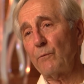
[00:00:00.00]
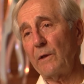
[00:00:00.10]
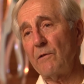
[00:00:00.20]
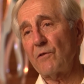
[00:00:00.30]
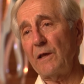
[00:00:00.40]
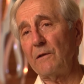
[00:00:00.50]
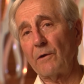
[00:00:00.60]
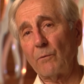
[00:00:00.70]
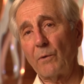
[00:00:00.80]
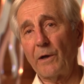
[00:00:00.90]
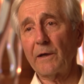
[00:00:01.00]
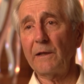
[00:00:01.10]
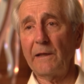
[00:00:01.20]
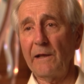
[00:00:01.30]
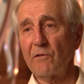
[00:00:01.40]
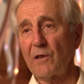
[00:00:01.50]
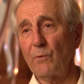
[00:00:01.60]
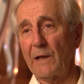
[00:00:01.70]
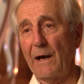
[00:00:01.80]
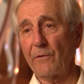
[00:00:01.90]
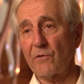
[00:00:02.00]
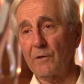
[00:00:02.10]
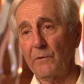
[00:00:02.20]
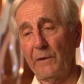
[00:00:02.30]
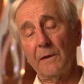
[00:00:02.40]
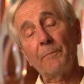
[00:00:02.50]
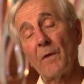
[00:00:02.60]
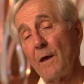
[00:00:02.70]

we'd see their work, they'd see what I was doing.